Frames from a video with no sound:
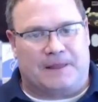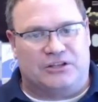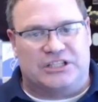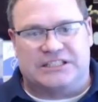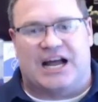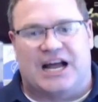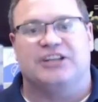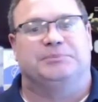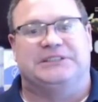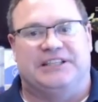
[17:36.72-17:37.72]
designed
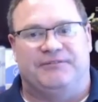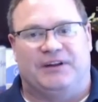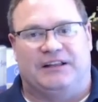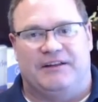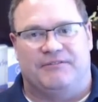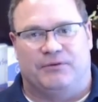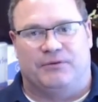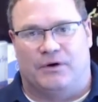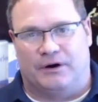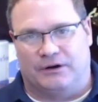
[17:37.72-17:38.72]
specifically
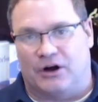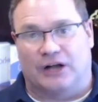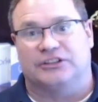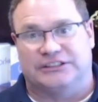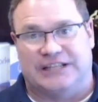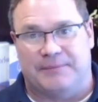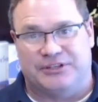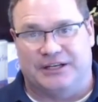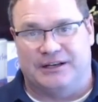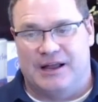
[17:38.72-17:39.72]
for
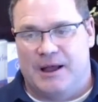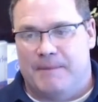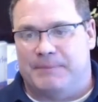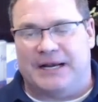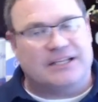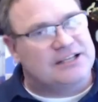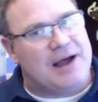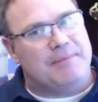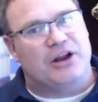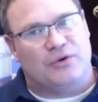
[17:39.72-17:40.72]
contraception. By the
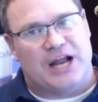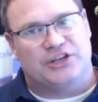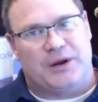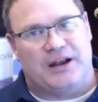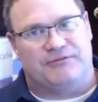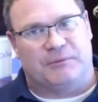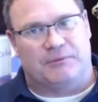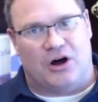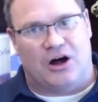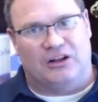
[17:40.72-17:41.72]
time I graduated from
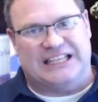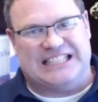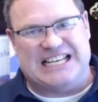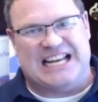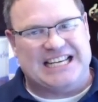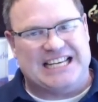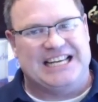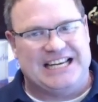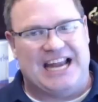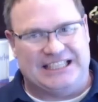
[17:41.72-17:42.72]
college in
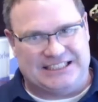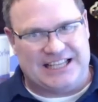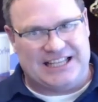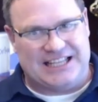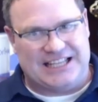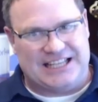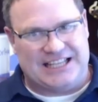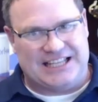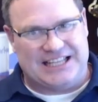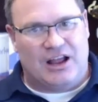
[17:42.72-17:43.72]
1987,
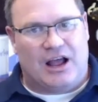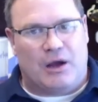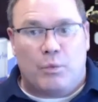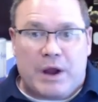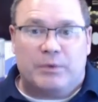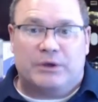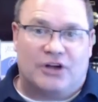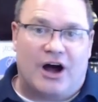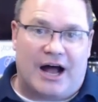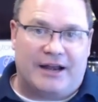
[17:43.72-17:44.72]
we were
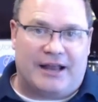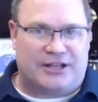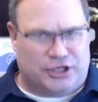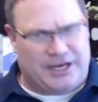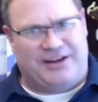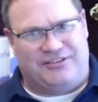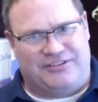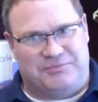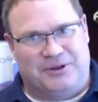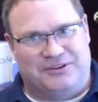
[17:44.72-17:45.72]
taught at the United
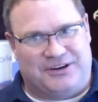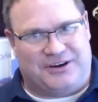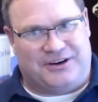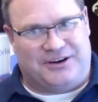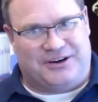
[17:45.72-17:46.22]
States military,